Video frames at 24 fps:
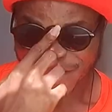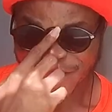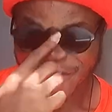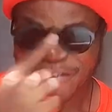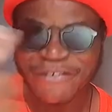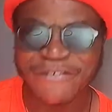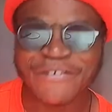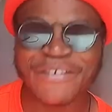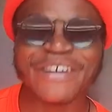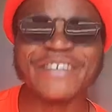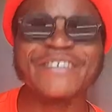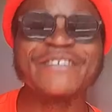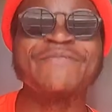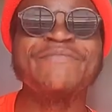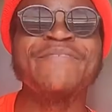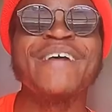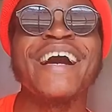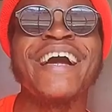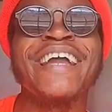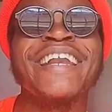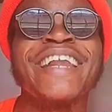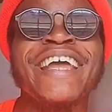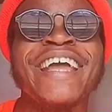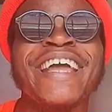What's
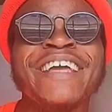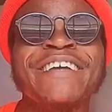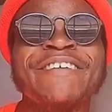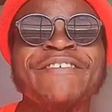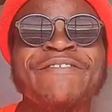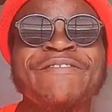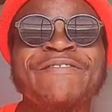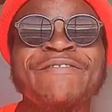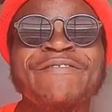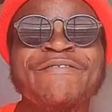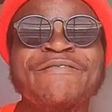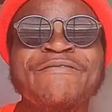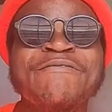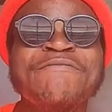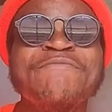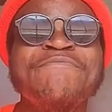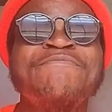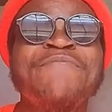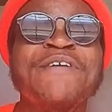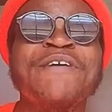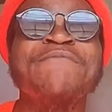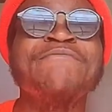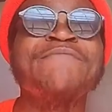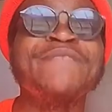my name?
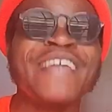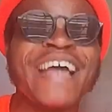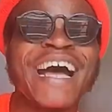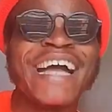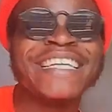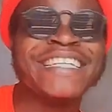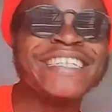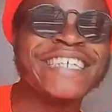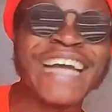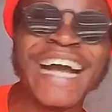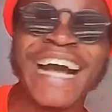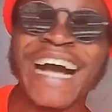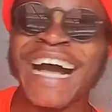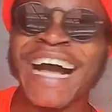Pop Daddy.